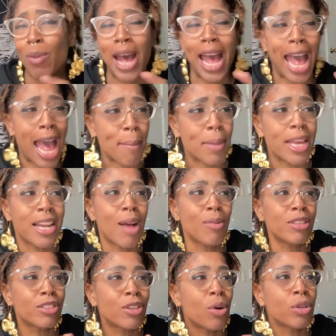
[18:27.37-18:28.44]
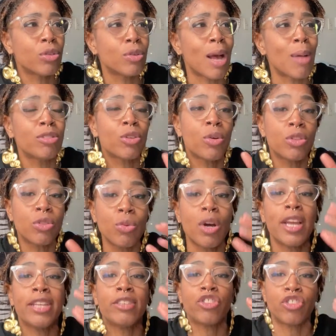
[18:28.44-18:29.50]
What happened?" And I was going through
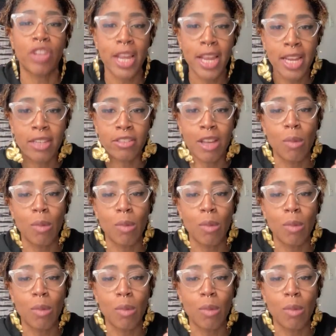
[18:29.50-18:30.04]
a change.